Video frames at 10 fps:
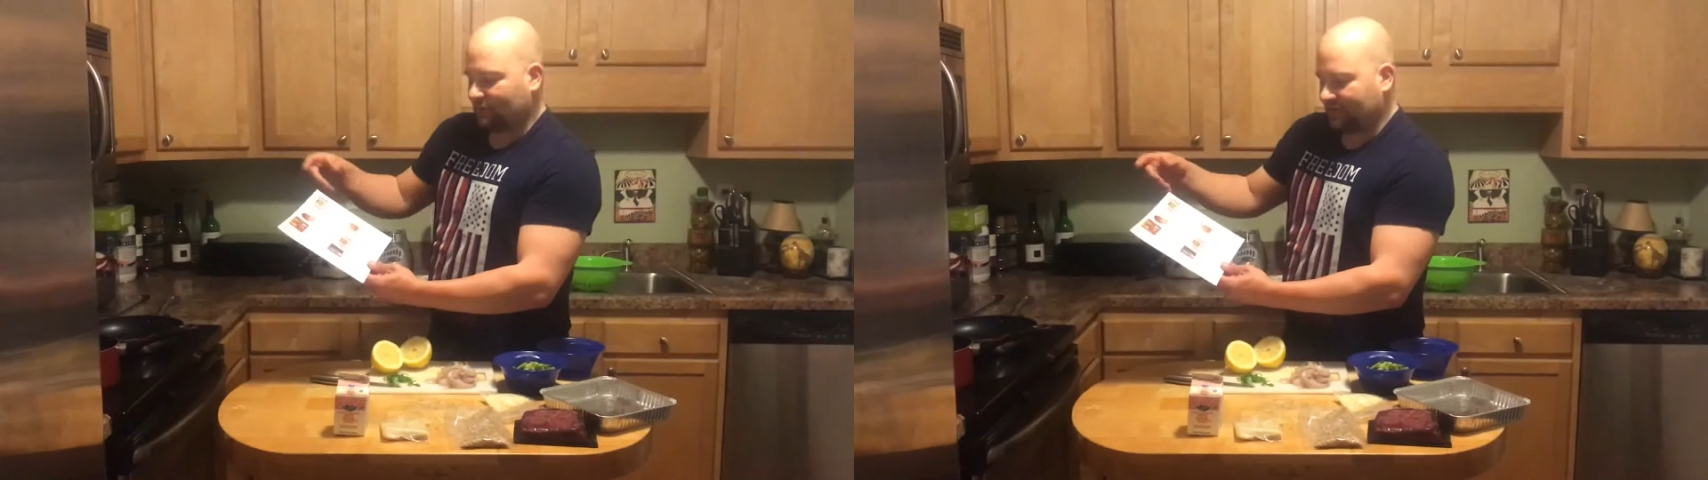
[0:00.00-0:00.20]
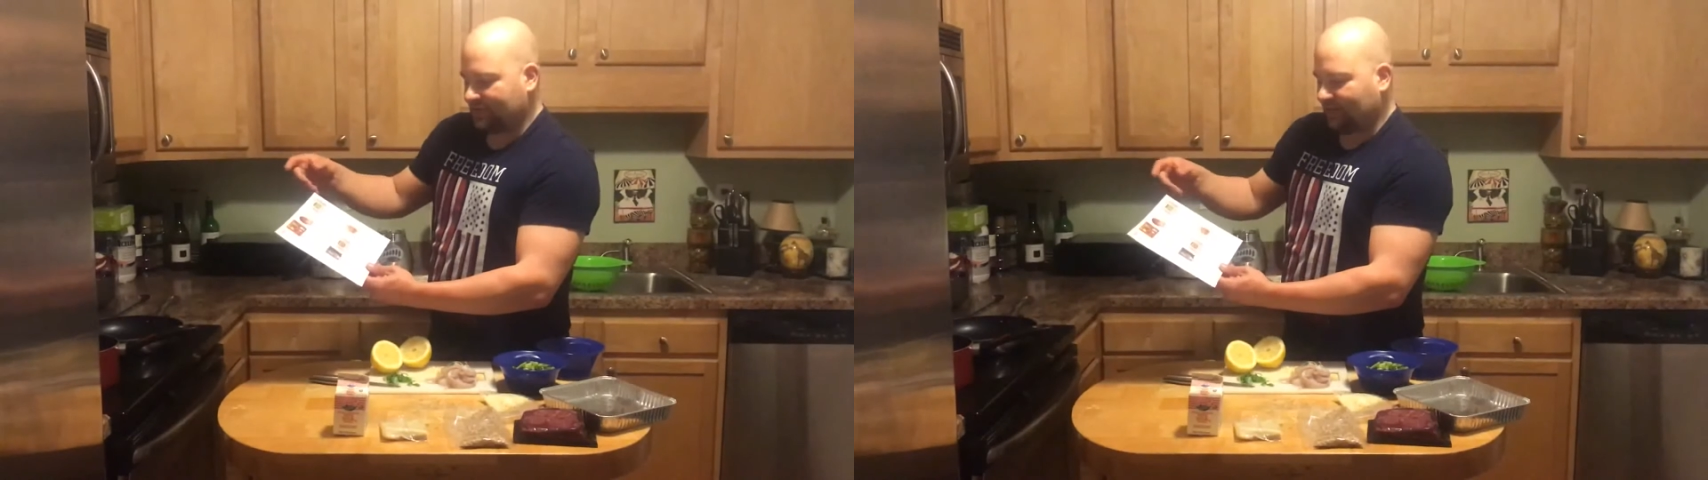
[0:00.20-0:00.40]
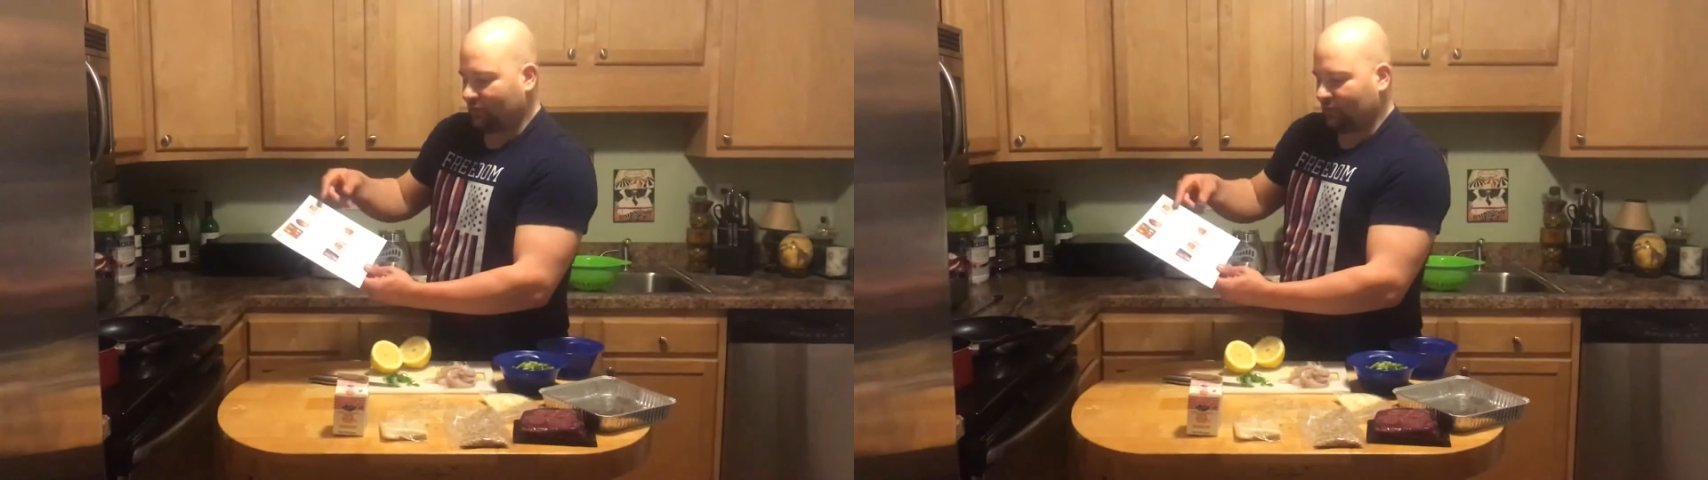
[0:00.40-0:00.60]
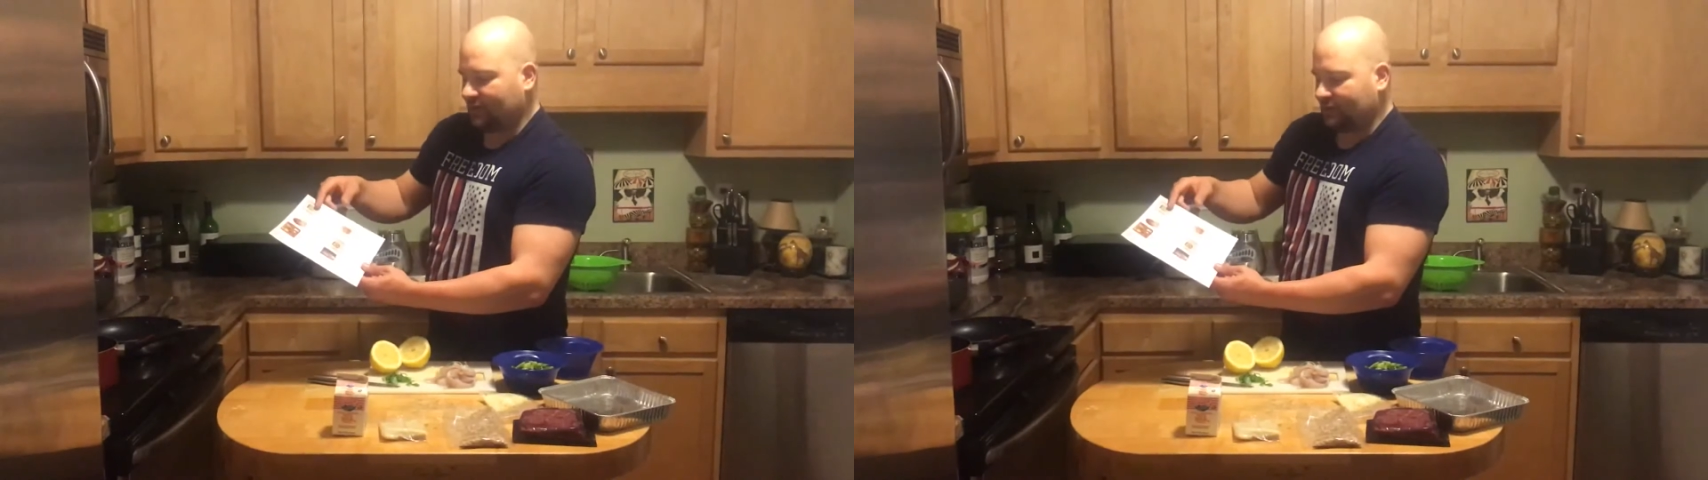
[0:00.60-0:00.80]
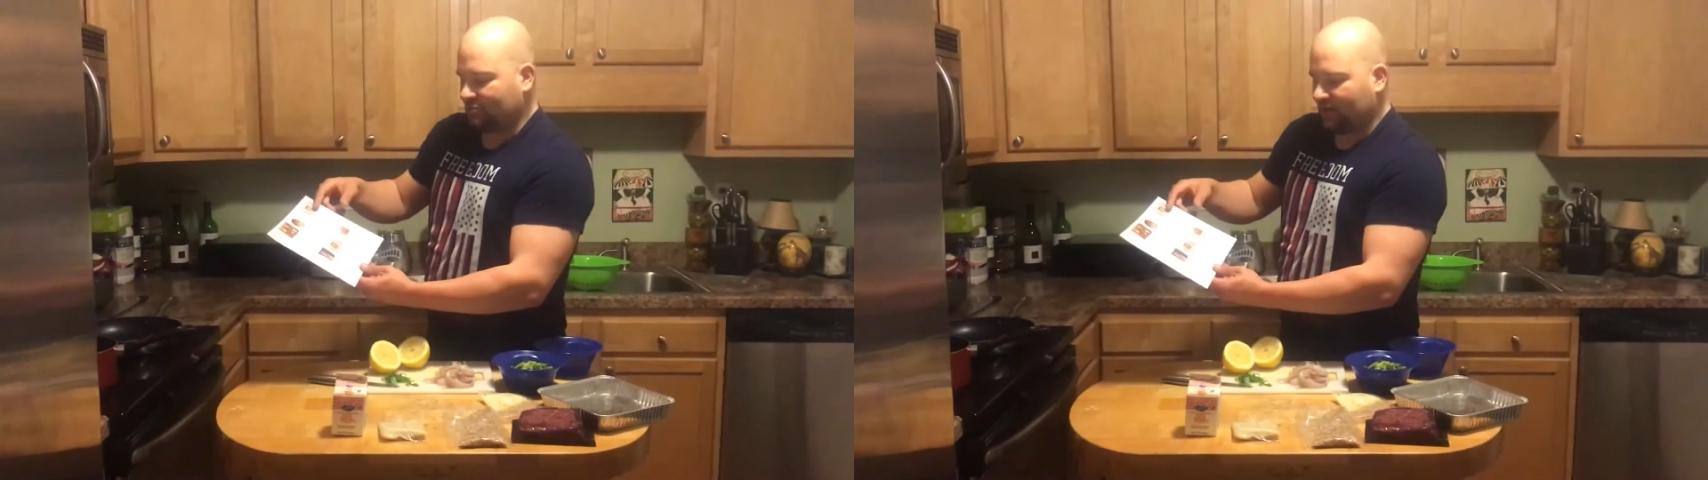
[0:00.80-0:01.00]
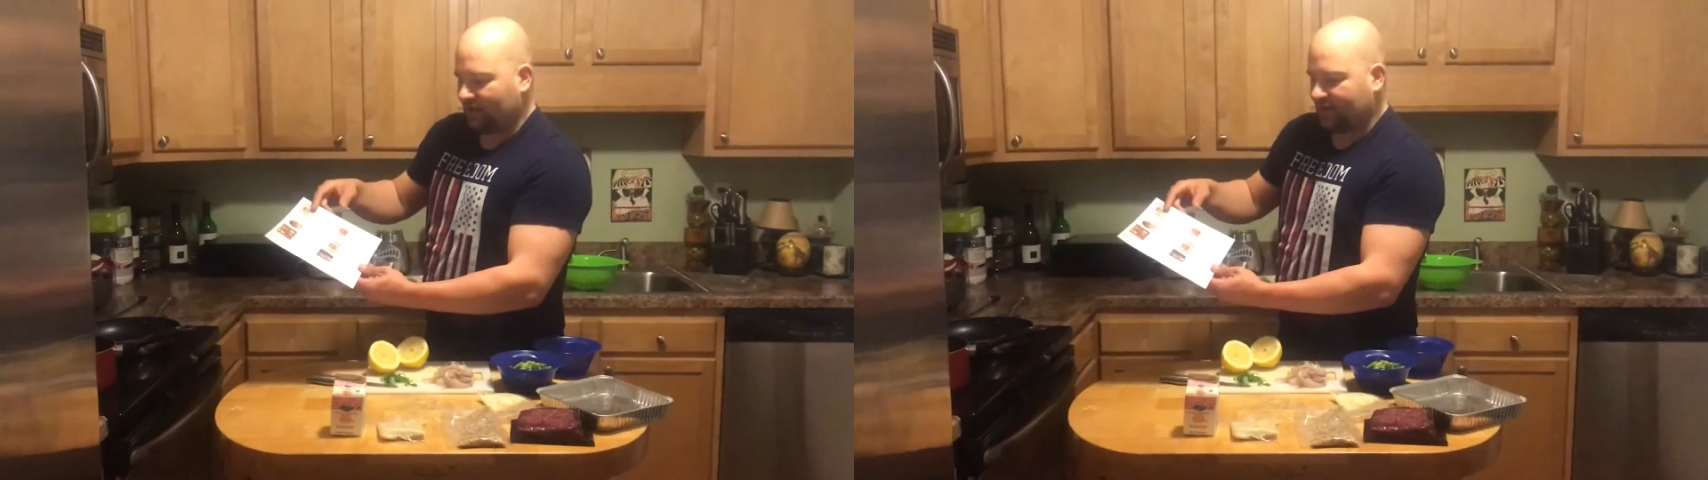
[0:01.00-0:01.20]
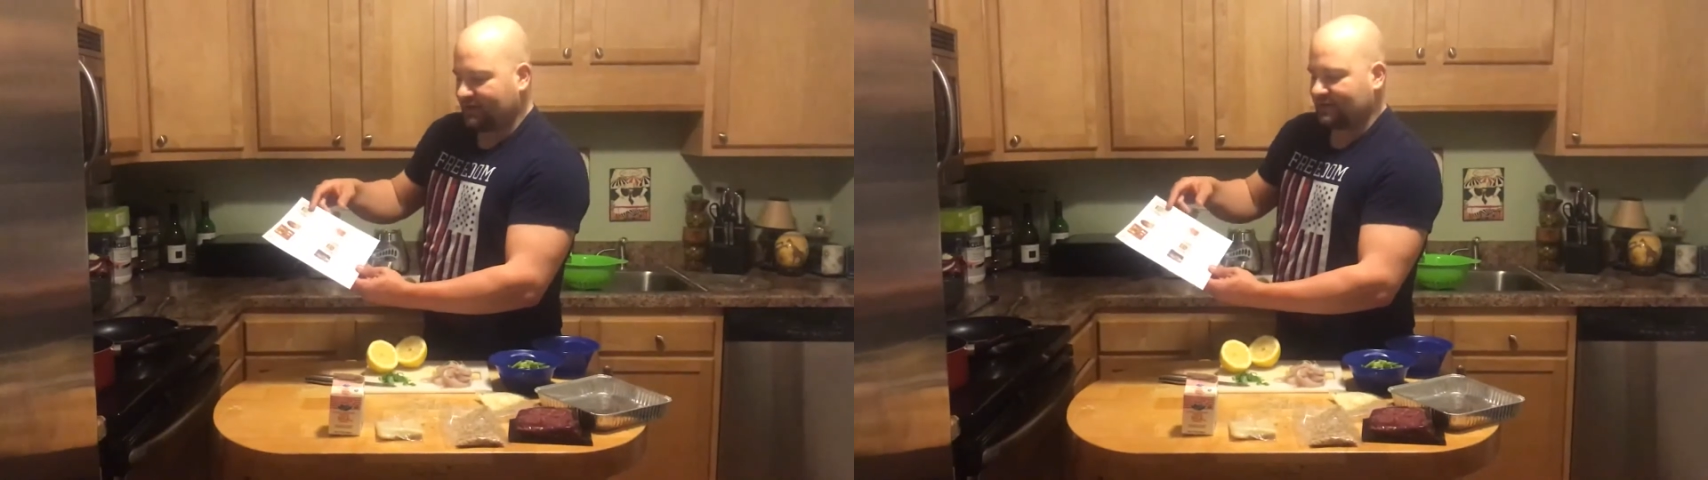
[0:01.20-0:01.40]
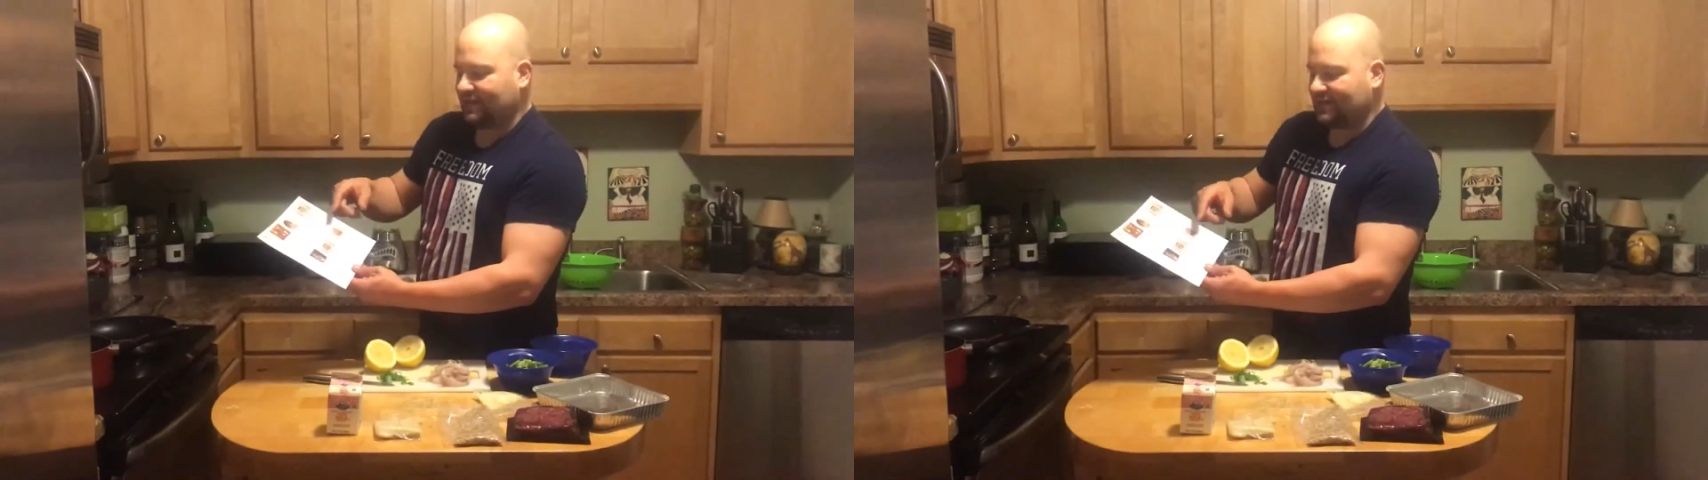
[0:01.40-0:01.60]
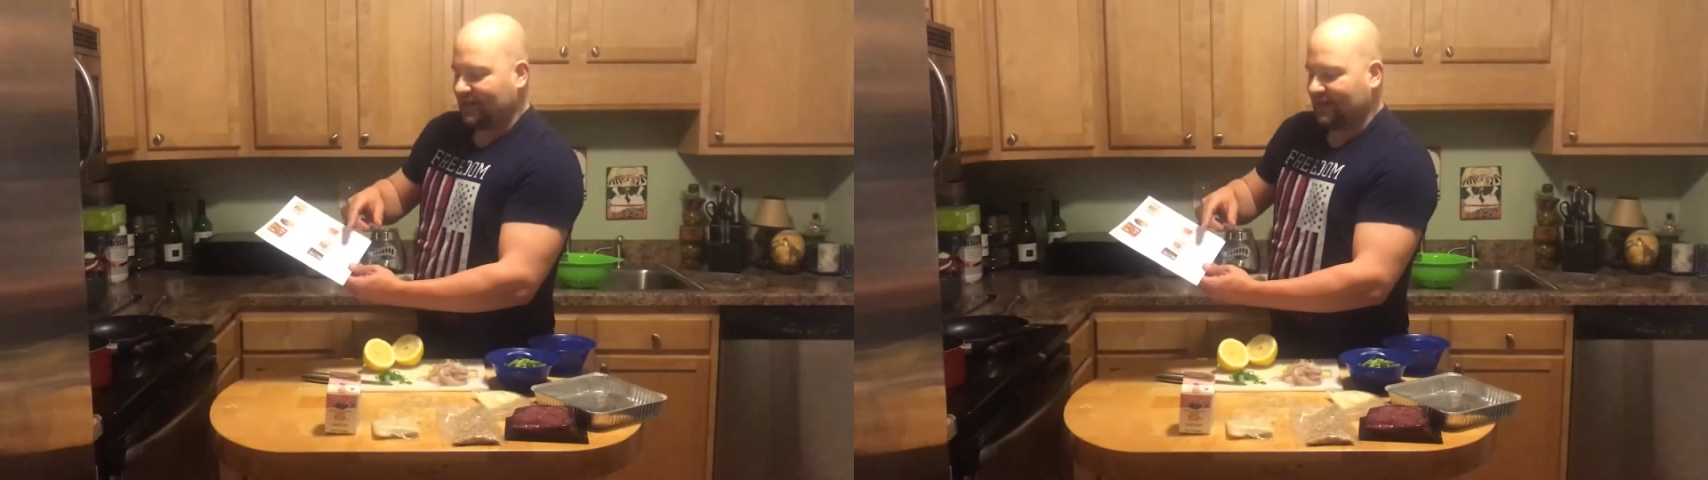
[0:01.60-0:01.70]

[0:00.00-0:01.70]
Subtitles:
for example, the asparagus is going